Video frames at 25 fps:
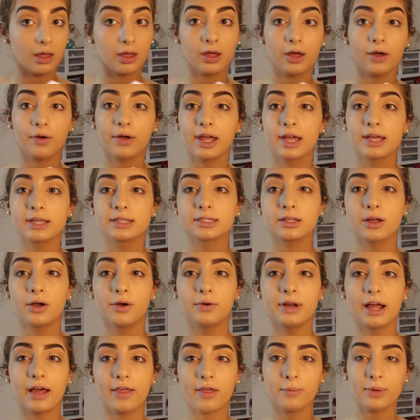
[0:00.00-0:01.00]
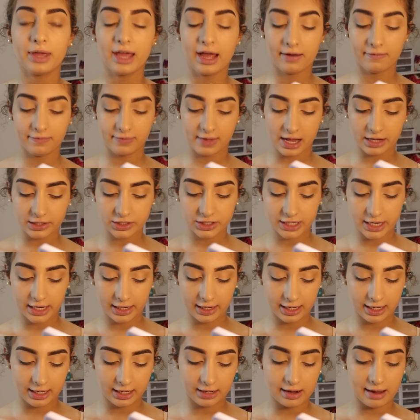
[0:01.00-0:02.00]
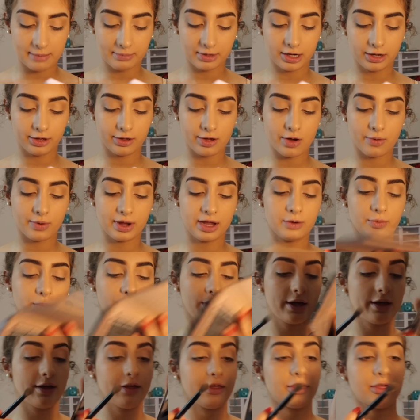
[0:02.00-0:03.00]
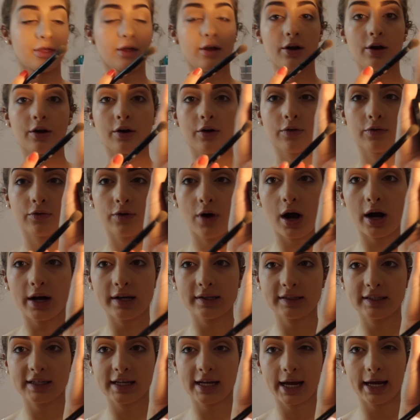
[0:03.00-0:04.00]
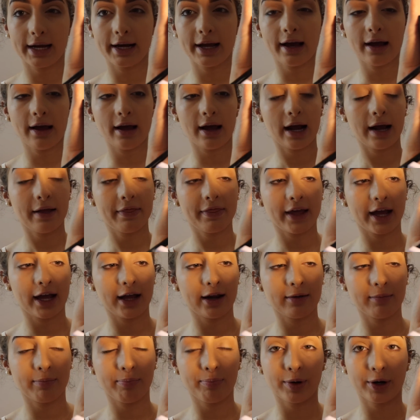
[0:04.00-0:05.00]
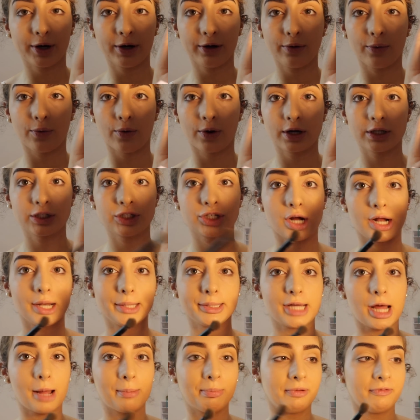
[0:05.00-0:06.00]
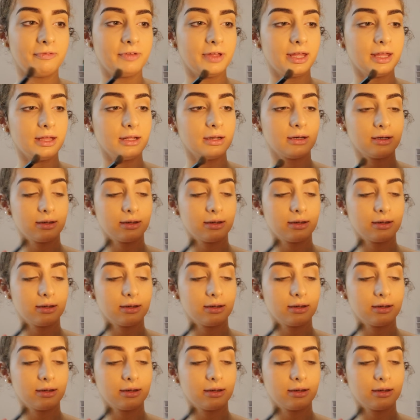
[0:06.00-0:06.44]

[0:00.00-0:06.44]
Okay, so now that we have that shade in, I'm gonna go in with Raw Sienna and then Burnt Orange on top of it.